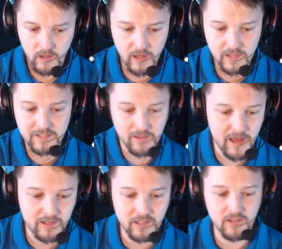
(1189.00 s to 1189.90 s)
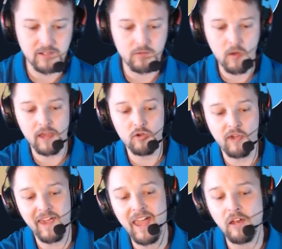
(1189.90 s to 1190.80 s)
is selected this way, you
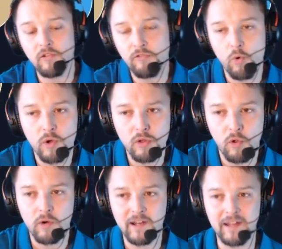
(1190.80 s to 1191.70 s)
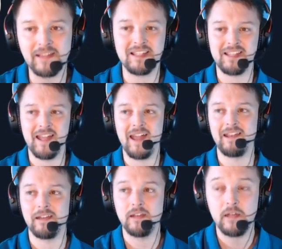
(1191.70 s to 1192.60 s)
can gain 4 lore instead.